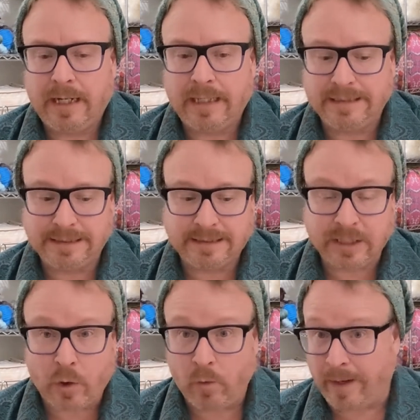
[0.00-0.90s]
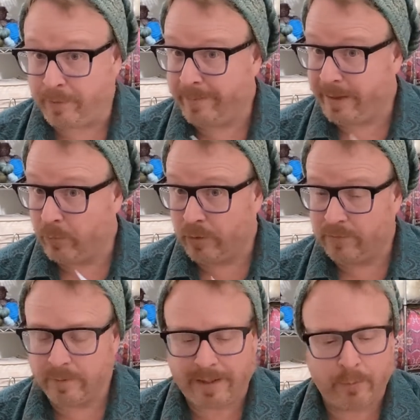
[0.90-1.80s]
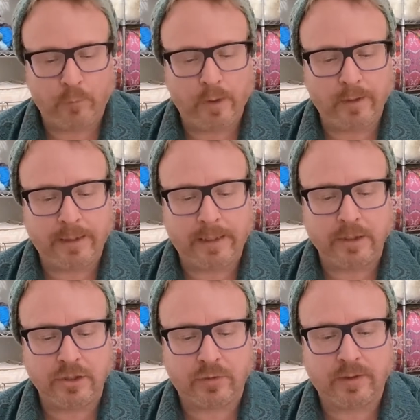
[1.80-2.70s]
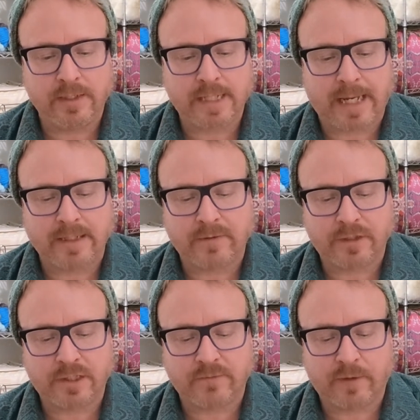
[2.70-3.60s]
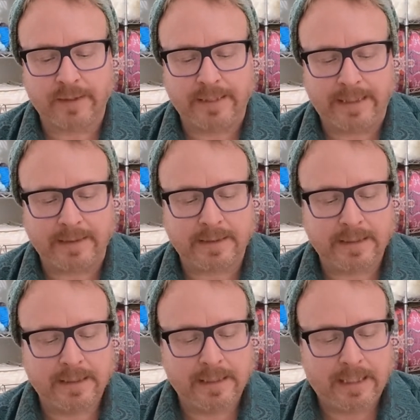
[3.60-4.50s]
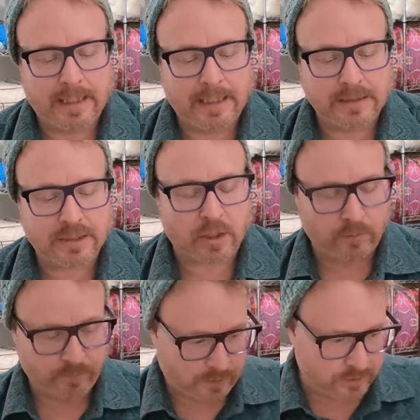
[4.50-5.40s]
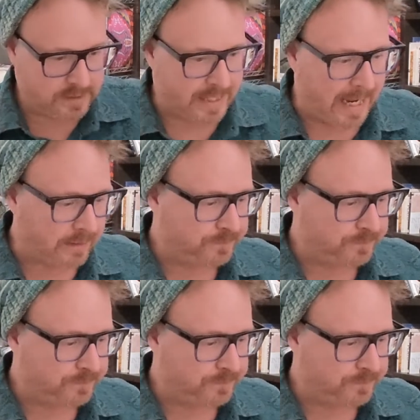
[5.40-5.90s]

So I'm going to make more of them. I really enjoy this hat. It's just a fun knit. So there's that.